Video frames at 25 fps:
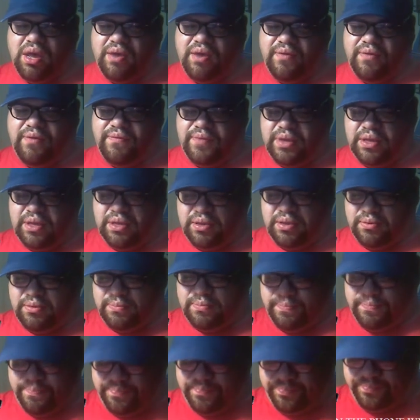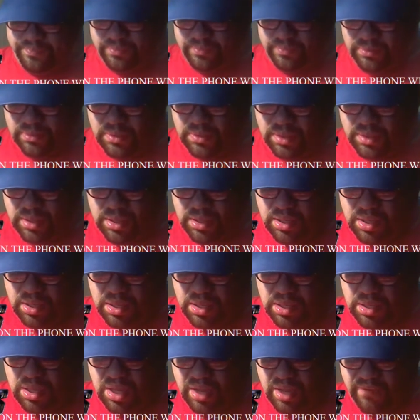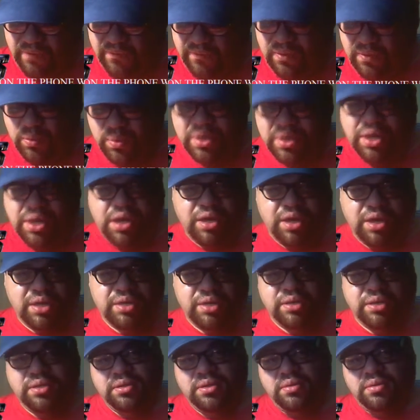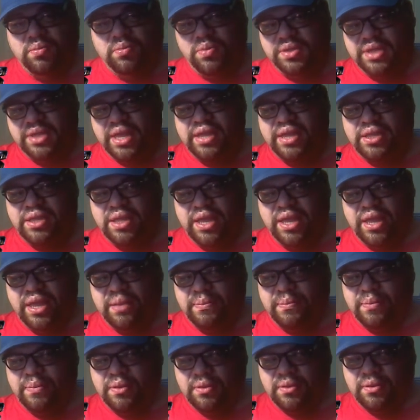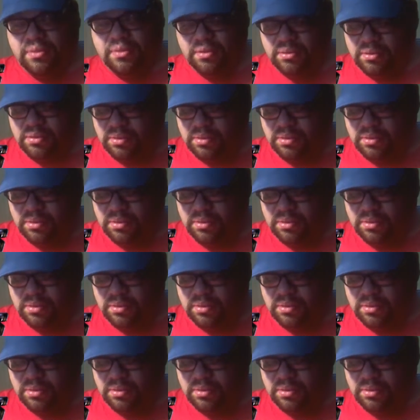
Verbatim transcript: of uh, yeah. of what went on with Endgame.